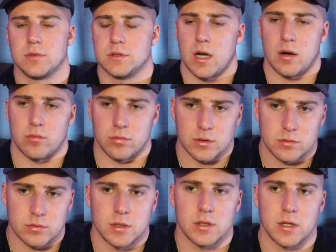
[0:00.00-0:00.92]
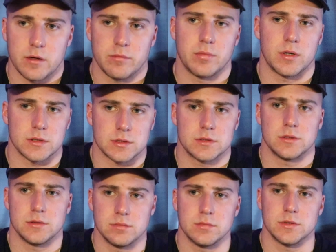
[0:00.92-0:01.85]
It's not real, real life, but
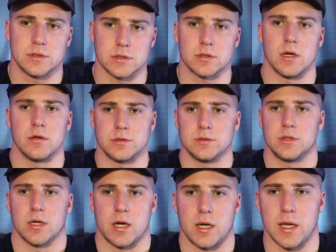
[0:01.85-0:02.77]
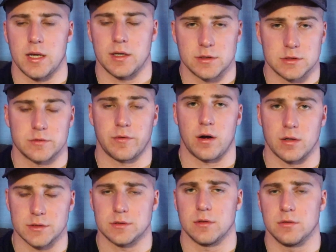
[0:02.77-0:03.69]
it's it's as close as you're gonna get it as
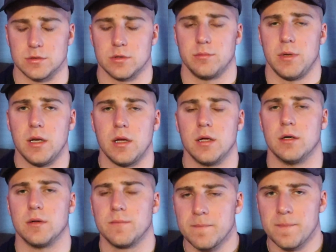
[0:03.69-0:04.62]
far as social media.